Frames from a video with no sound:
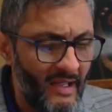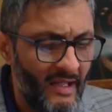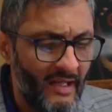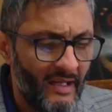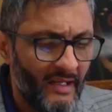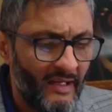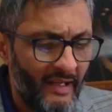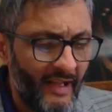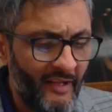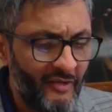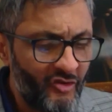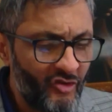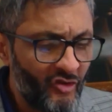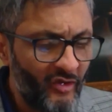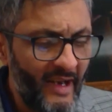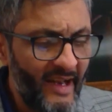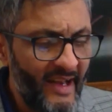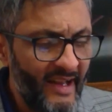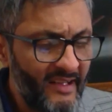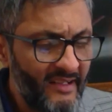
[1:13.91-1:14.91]
it's
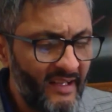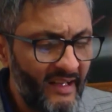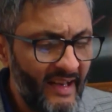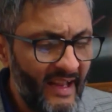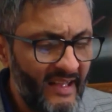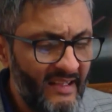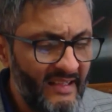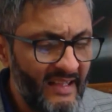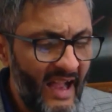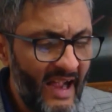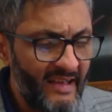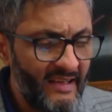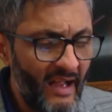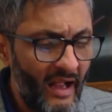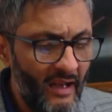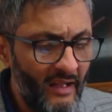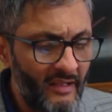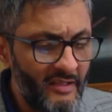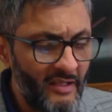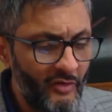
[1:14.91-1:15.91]
trading today at
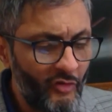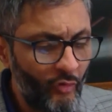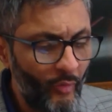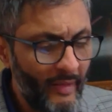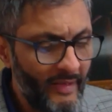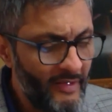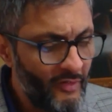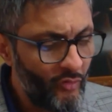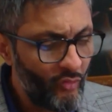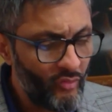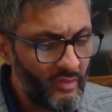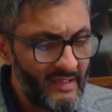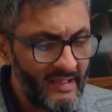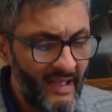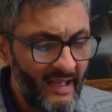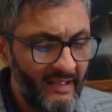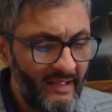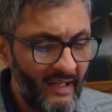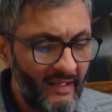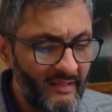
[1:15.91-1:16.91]
$9.22,
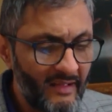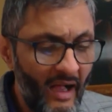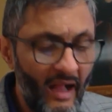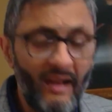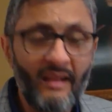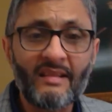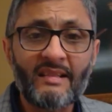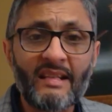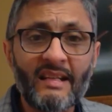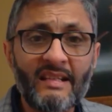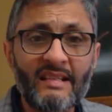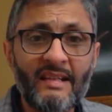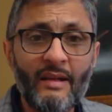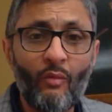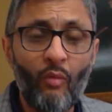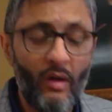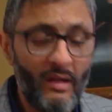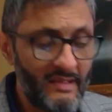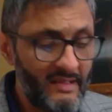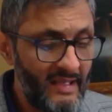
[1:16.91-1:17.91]

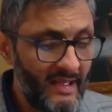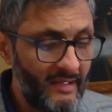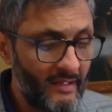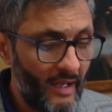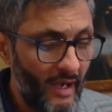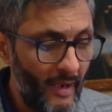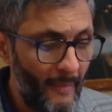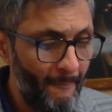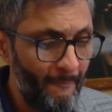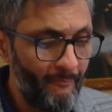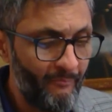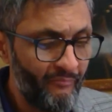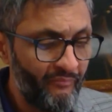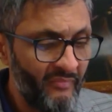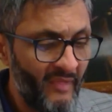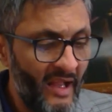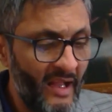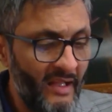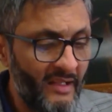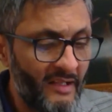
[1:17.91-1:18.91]
$1.61 up.
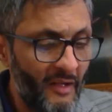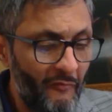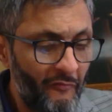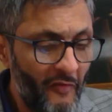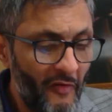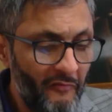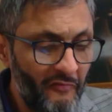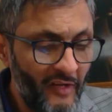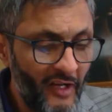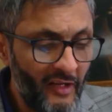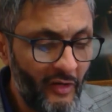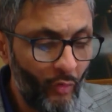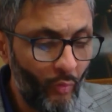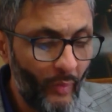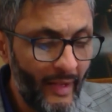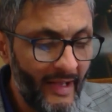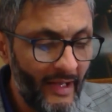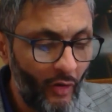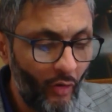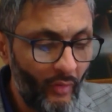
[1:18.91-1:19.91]
The
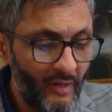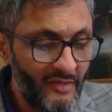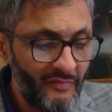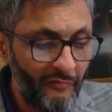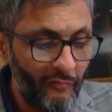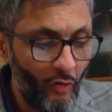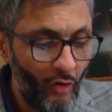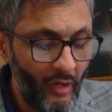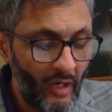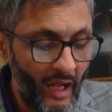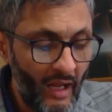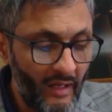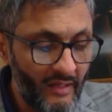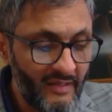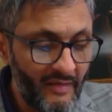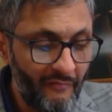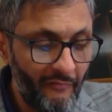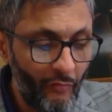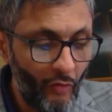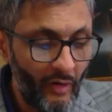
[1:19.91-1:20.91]
52-week low is
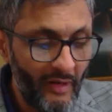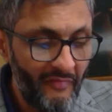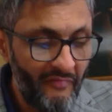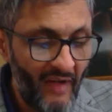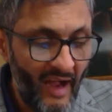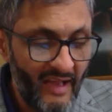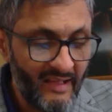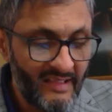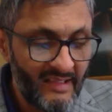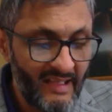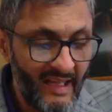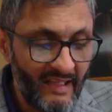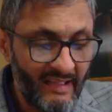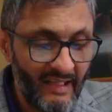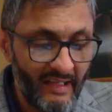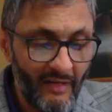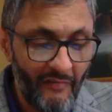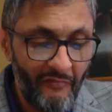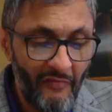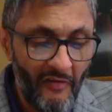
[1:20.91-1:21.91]
$4.45
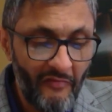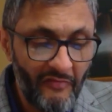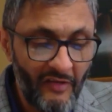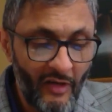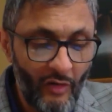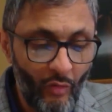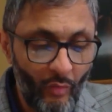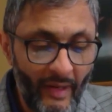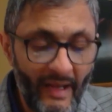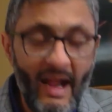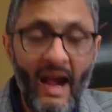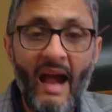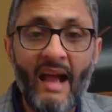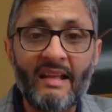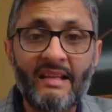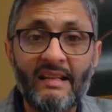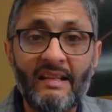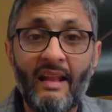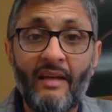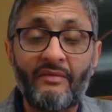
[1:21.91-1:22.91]
and the 52-week high
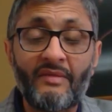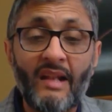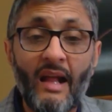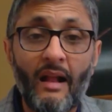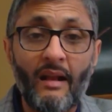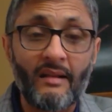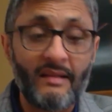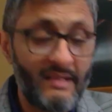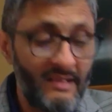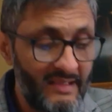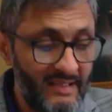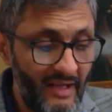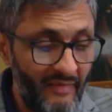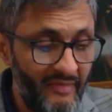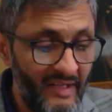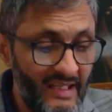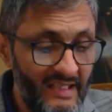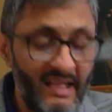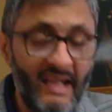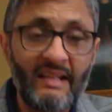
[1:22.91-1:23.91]
is
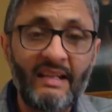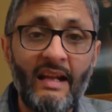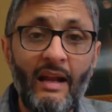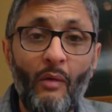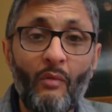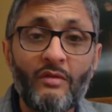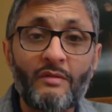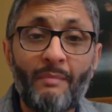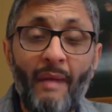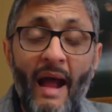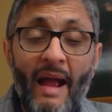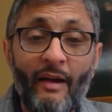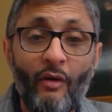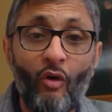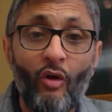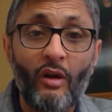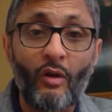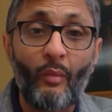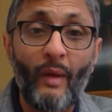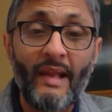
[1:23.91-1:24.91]
$11.70. And I was buying
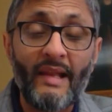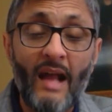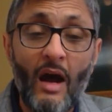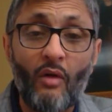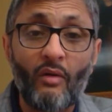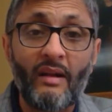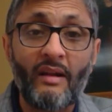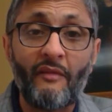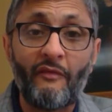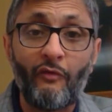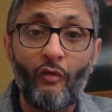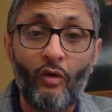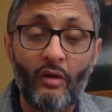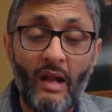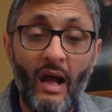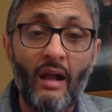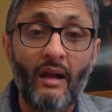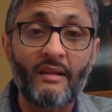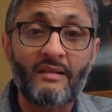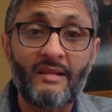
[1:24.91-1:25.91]
all the way down in the
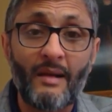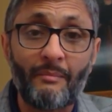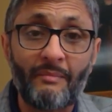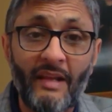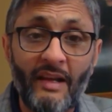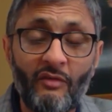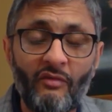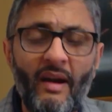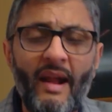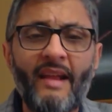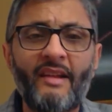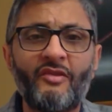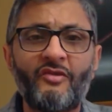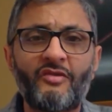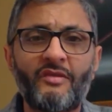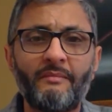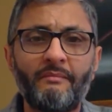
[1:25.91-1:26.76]
$4 something range.